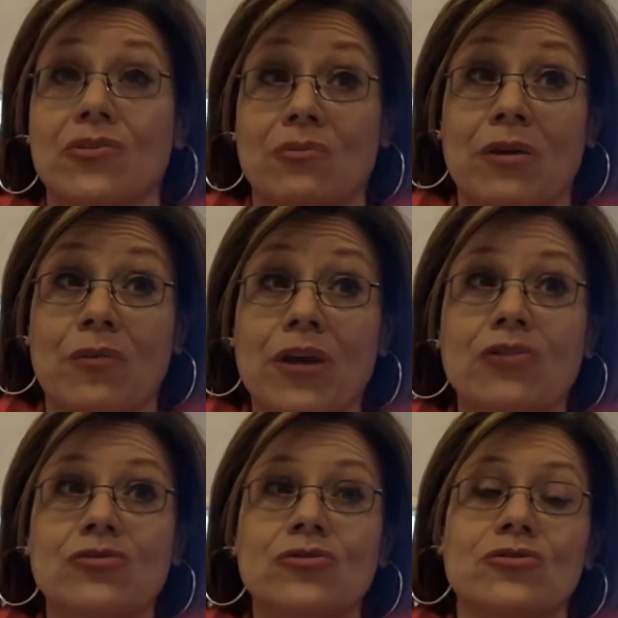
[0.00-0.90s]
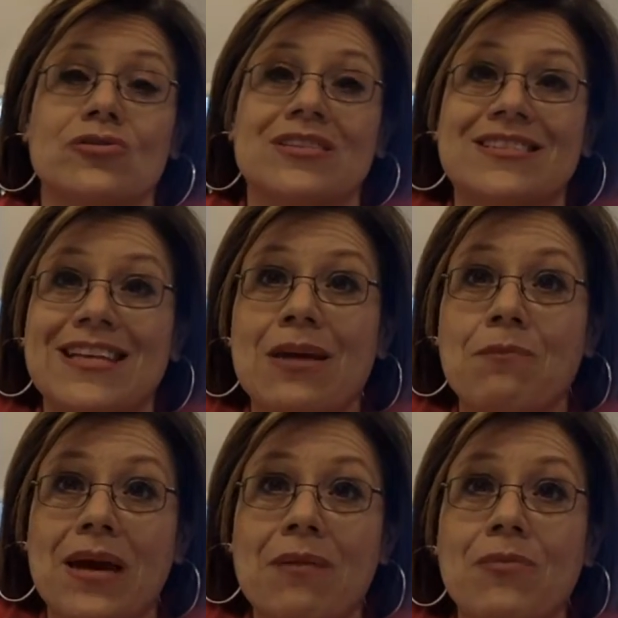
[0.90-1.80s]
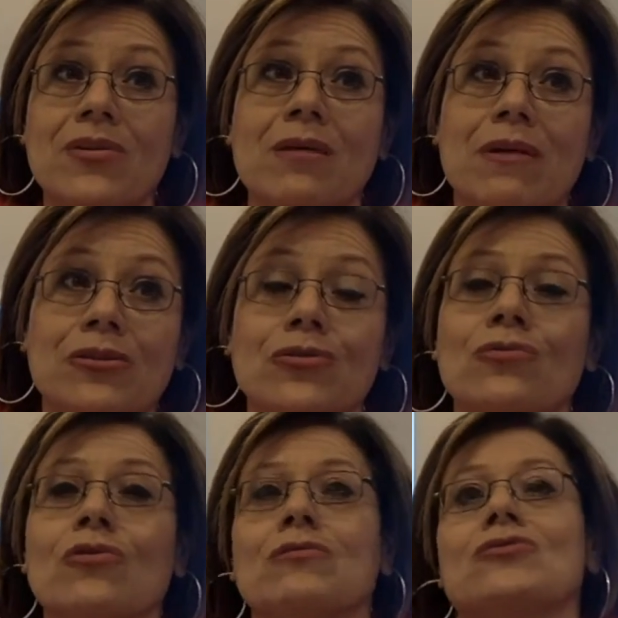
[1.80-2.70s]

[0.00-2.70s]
my regular students do the same paper that my dual enrollment